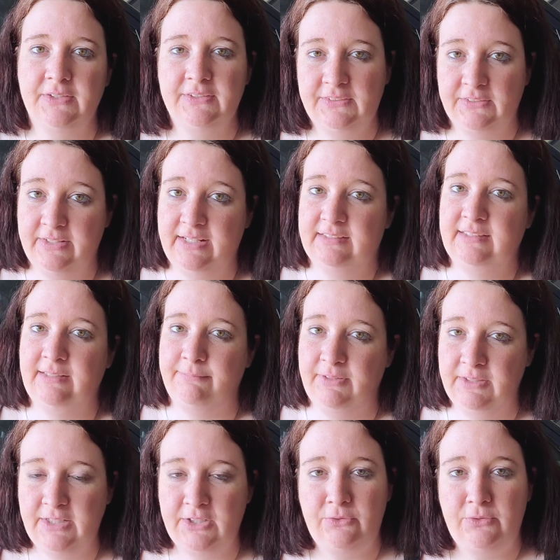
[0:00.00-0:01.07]
So that's
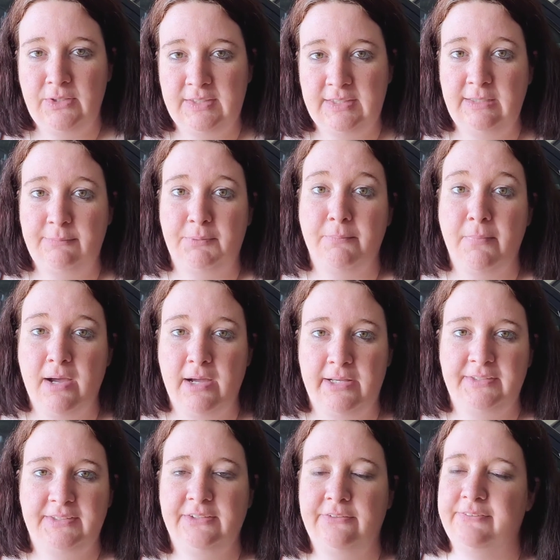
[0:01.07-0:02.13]
something that you need to keep in
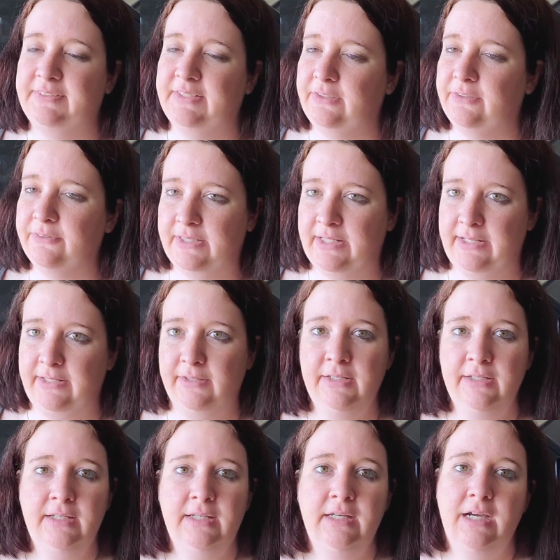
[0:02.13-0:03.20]
mind. So I was like, okay,
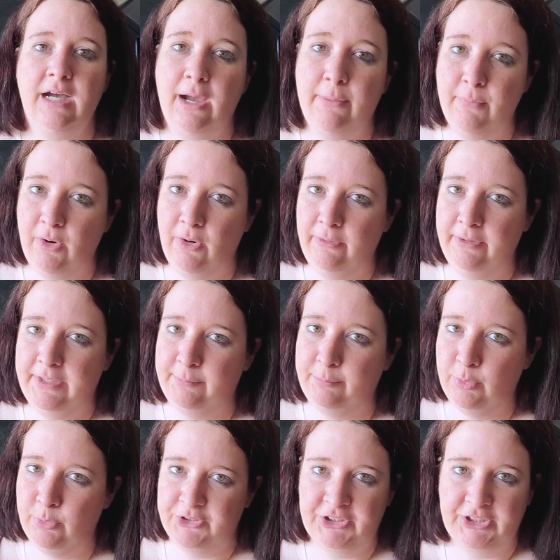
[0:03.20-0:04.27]
I'm already
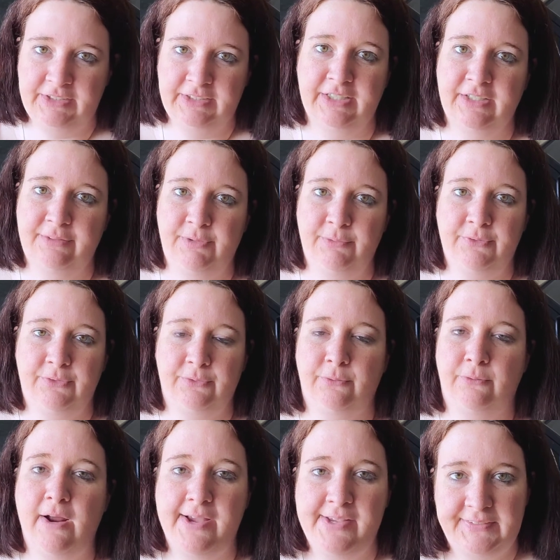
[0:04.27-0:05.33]
pushing the limit with
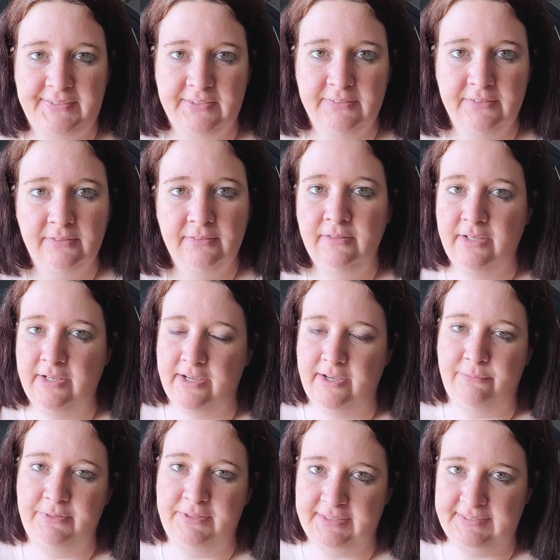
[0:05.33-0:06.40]
Horizon,
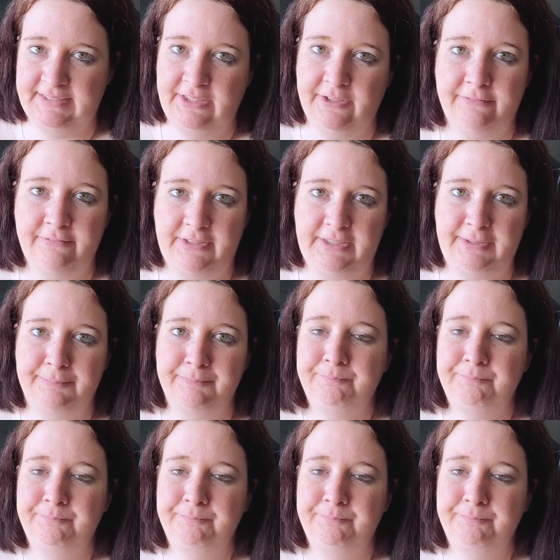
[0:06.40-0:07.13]
with the CRV.